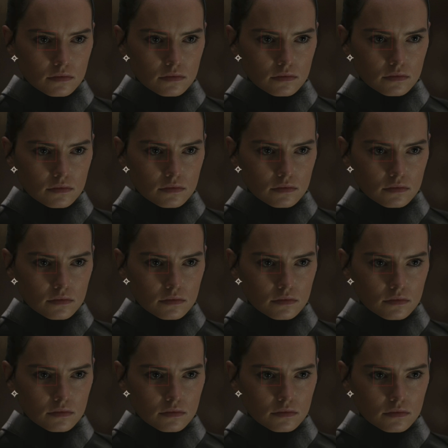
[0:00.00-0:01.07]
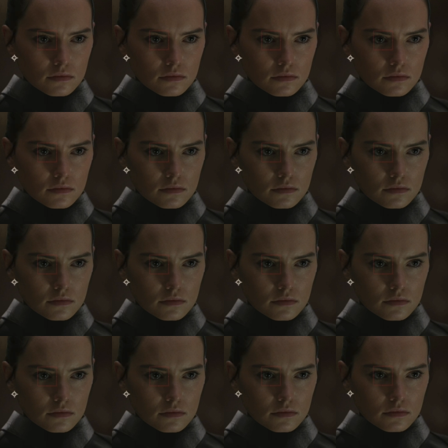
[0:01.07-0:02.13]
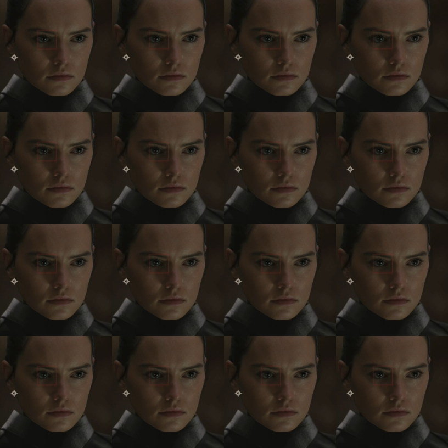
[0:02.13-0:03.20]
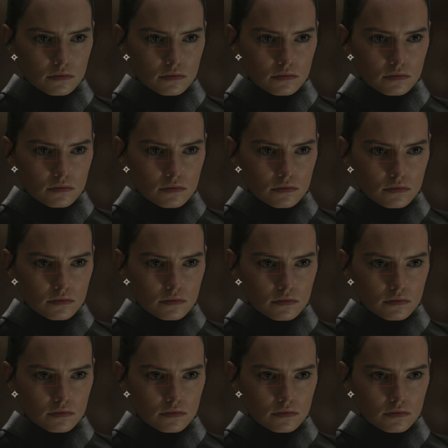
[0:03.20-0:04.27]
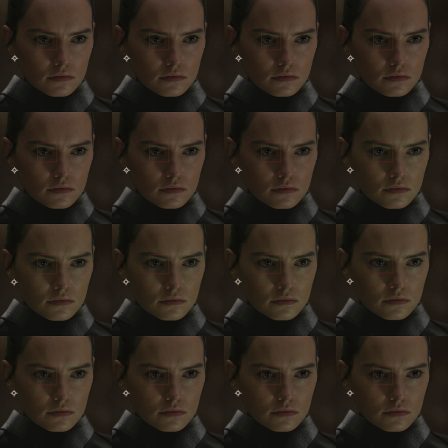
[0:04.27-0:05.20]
No one is speaking in this clip.